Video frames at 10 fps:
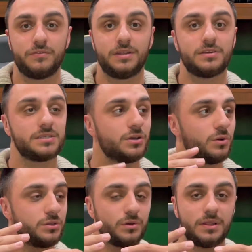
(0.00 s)
It doesn't go
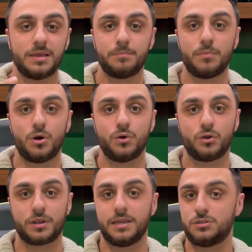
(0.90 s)
into a limp mode
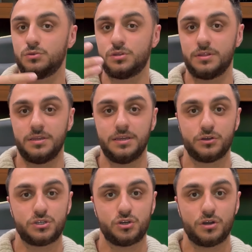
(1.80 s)
or gets you to the
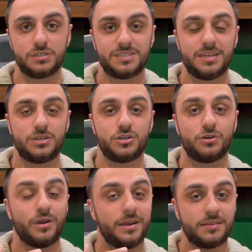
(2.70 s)
nearest charging station
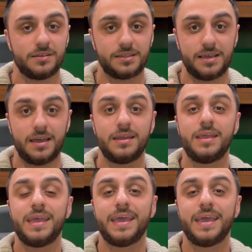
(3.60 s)
or anything like that.